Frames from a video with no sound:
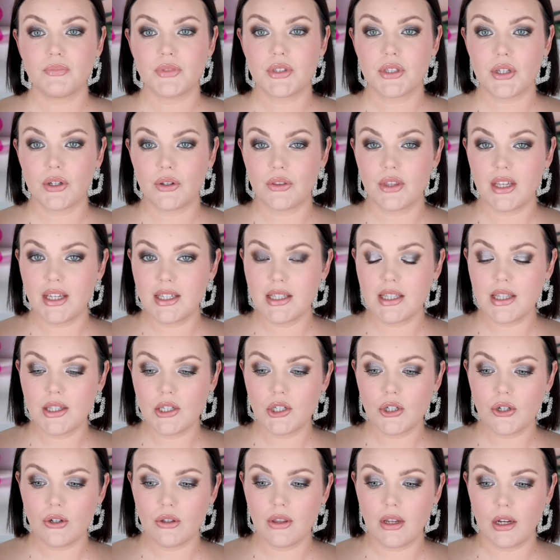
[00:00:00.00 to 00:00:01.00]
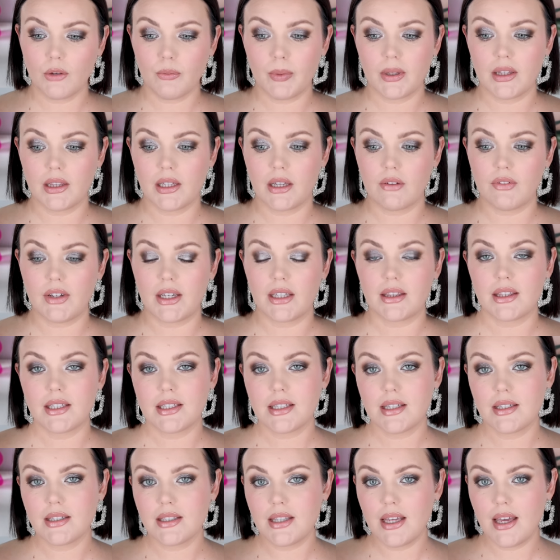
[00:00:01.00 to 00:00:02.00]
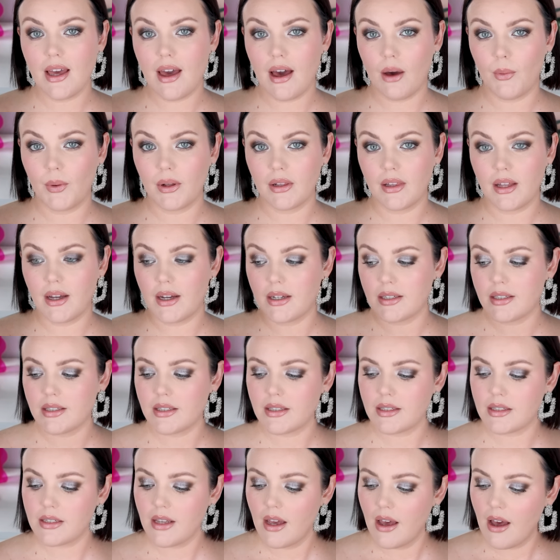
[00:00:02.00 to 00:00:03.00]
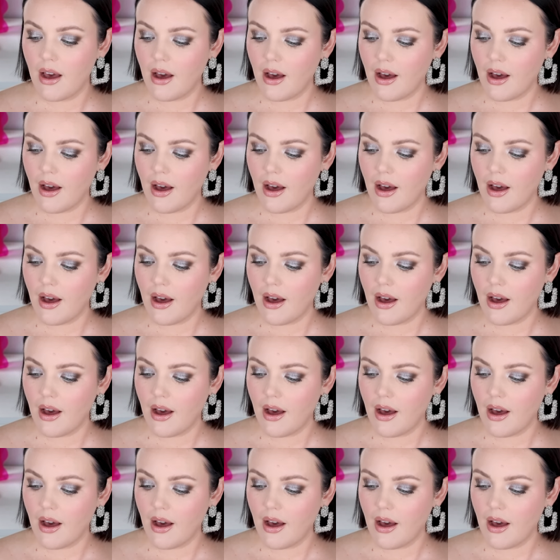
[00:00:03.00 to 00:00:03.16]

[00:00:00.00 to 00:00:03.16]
So these are the two that I've been loving. This is the Hourglass